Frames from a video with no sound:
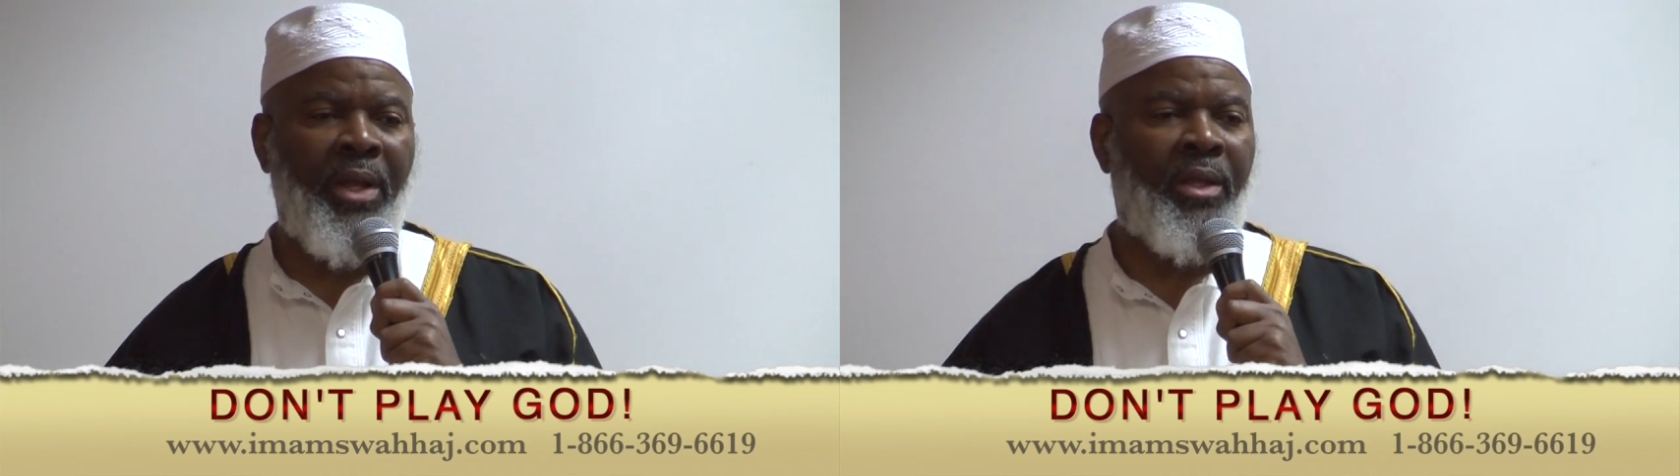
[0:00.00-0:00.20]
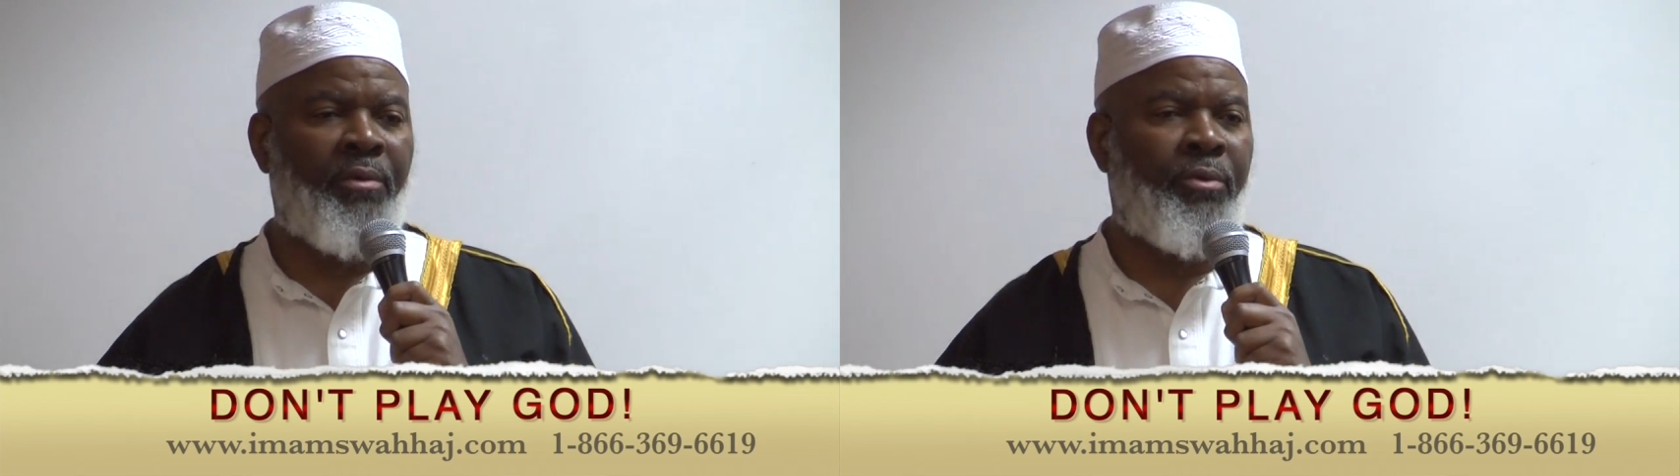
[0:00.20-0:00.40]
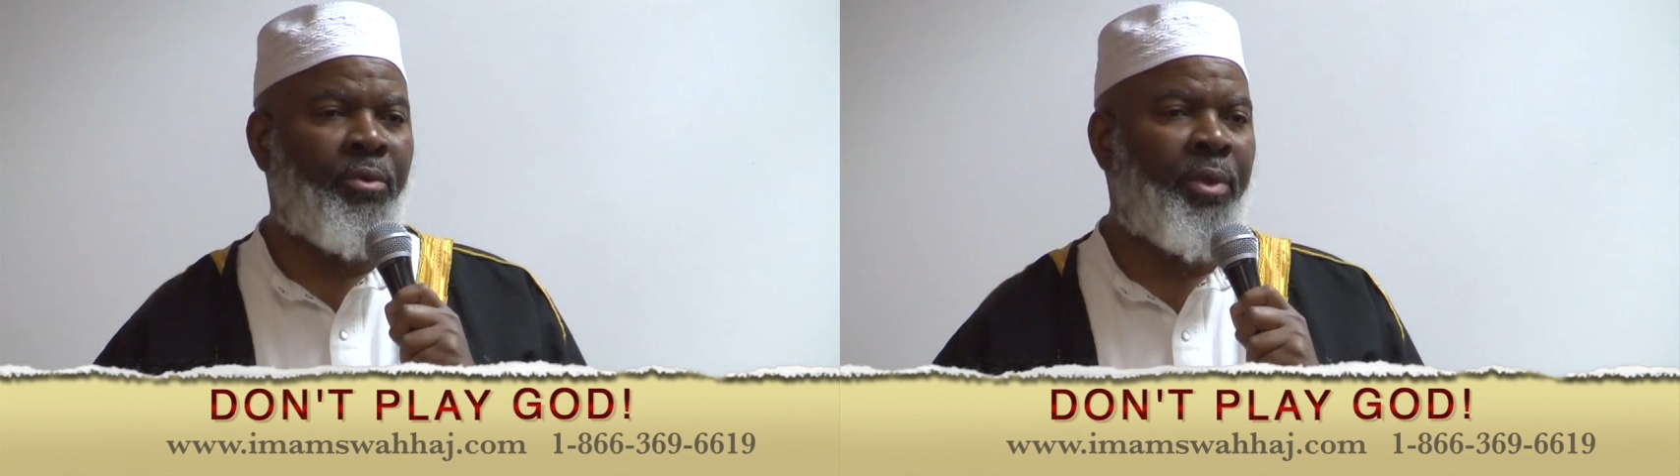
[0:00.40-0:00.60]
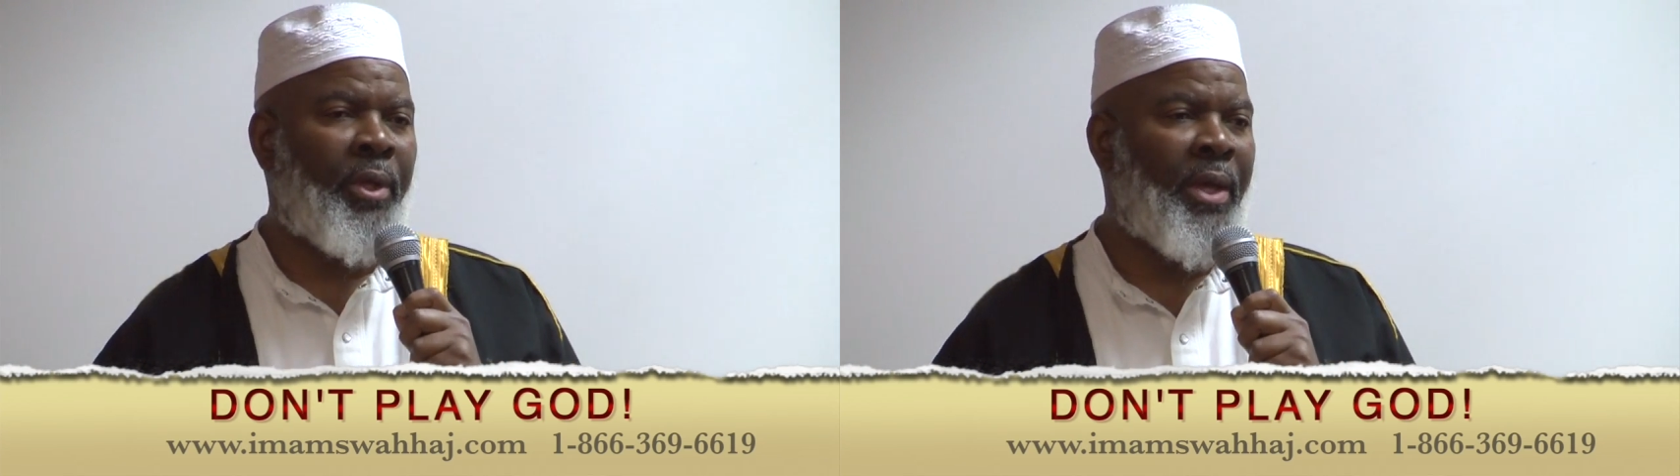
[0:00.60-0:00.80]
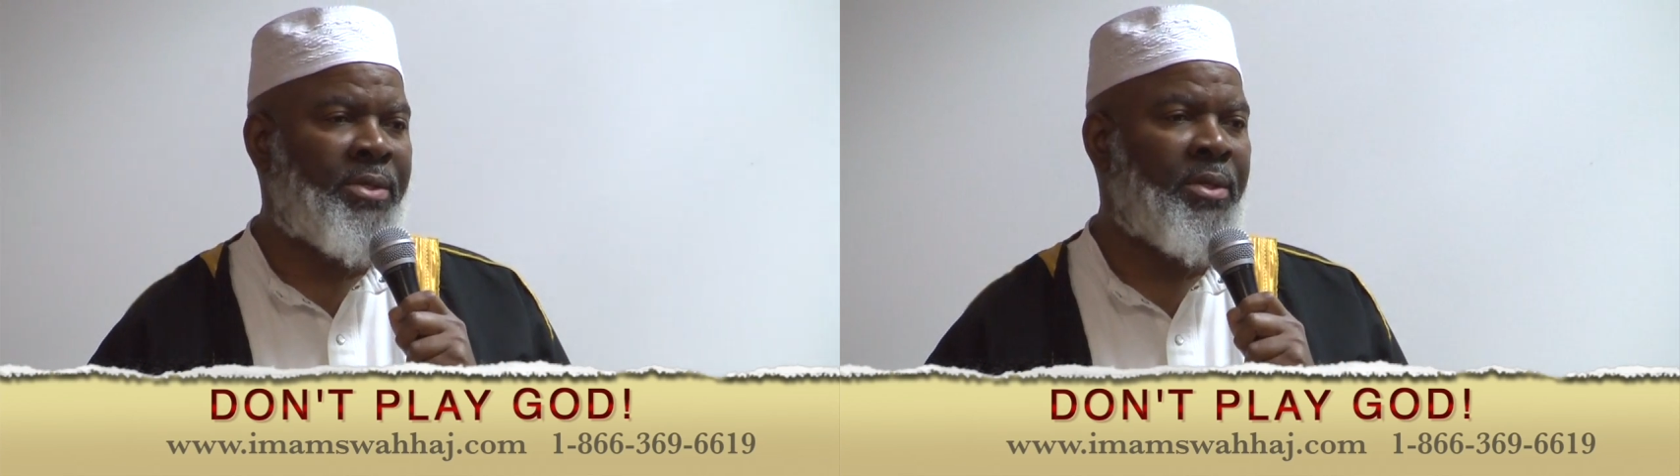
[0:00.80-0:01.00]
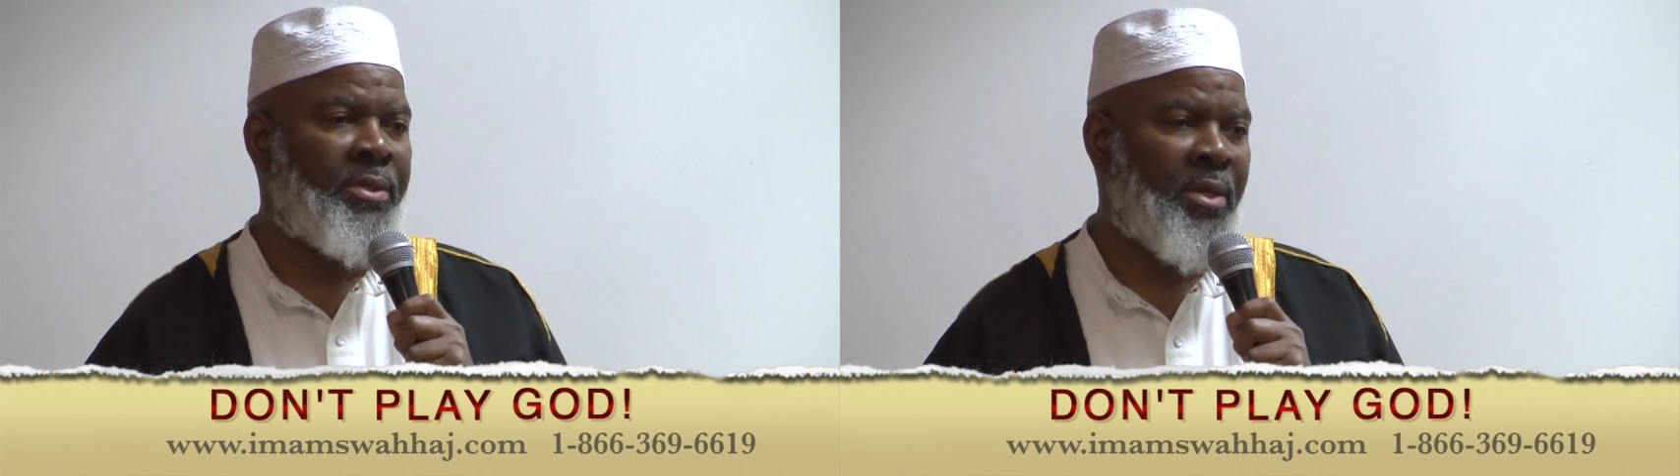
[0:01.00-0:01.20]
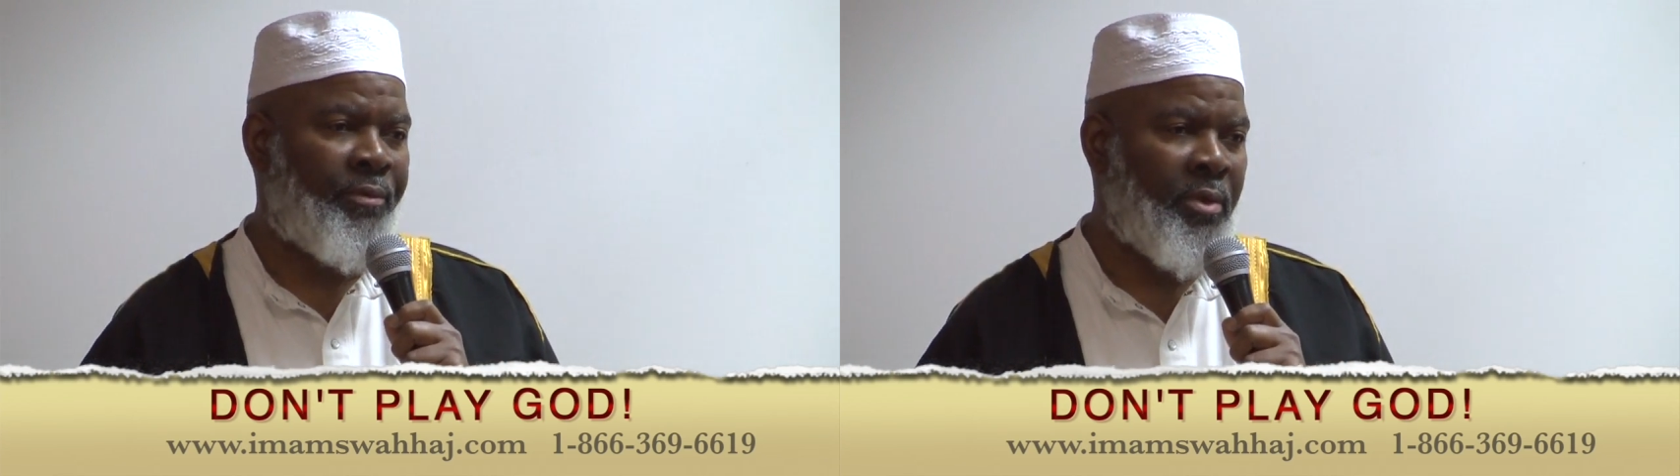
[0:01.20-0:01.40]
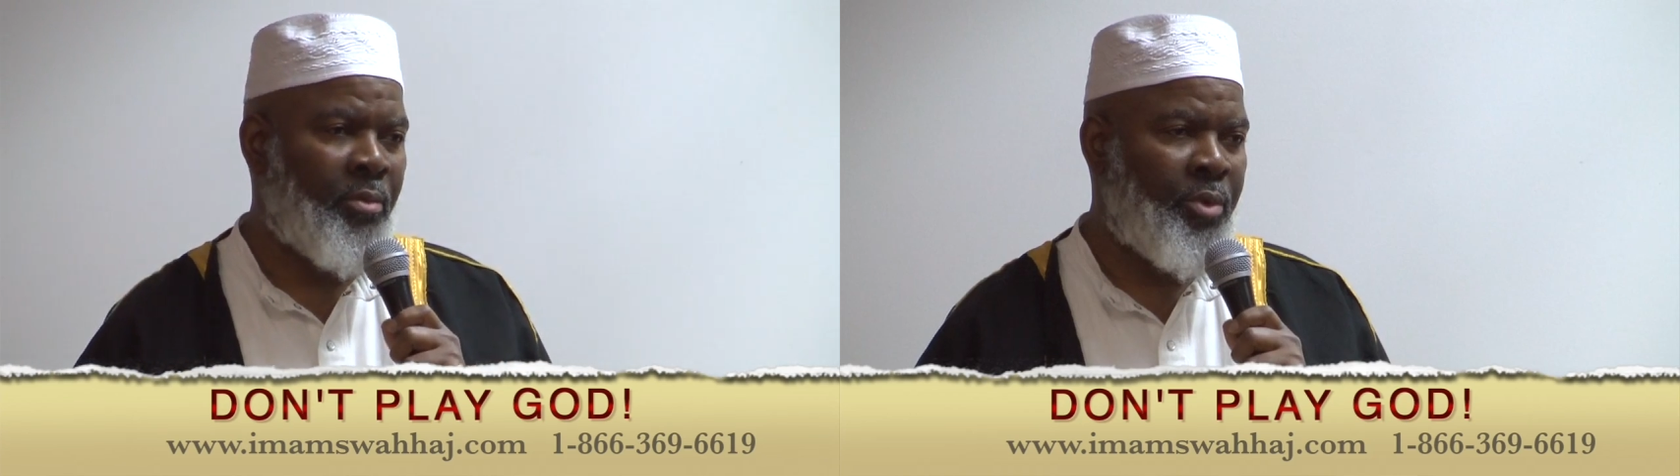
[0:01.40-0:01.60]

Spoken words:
but I'll give you the essence of it.